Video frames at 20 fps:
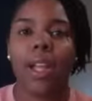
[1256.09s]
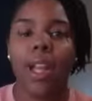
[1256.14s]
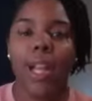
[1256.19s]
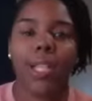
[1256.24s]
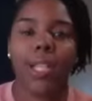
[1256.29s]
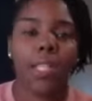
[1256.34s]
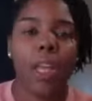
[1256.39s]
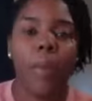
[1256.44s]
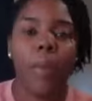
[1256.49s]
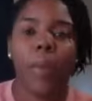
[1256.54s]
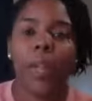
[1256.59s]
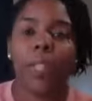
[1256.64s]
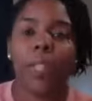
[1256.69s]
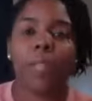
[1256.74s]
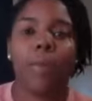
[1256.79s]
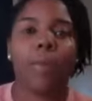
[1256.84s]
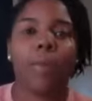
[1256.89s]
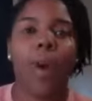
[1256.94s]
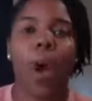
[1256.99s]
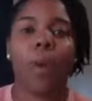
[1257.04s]
It's deeper than
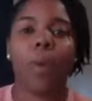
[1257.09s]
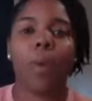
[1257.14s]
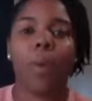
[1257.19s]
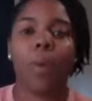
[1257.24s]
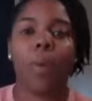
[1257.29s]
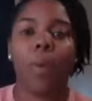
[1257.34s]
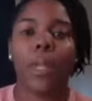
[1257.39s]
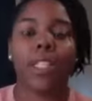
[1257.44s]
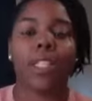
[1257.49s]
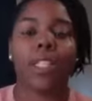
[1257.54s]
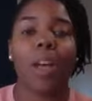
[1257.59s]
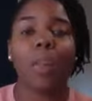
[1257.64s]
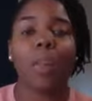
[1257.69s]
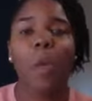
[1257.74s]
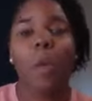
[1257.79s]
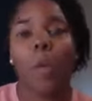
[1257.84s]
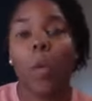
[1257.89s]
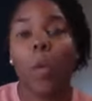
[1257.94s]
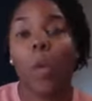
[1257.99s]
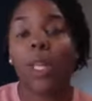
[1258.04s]
some volume points. Some
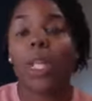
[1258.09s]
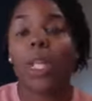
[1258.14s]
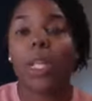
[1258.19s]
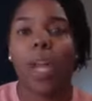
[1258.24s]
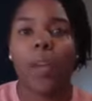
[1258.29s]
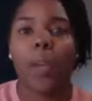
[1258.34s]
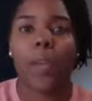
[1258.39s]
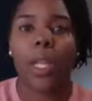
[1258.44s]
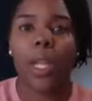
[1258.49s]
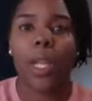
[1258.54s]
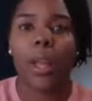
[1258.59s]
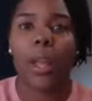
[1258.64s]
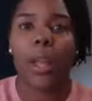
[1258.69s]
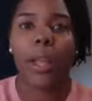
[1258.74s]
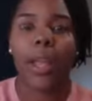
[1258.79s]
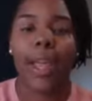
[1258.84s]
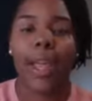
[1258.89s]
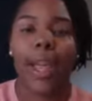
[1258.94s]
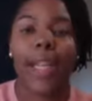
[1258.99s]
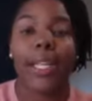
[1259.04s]
people really come in here
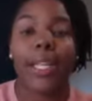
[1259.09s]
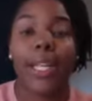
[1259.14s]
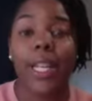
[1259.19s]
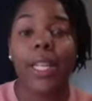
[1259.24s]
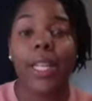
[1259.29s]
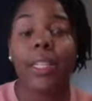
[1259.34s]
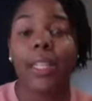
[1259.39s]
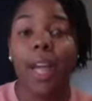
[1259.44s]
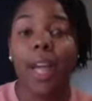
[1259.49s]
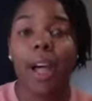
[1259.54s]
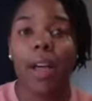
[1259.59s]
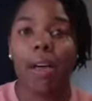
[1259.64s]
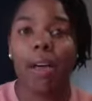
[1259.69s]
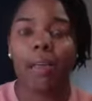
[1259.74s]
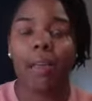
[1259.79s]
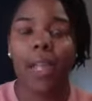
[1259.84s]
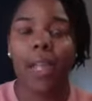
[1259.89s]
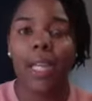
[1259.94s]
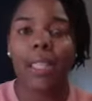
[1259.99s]
and need love.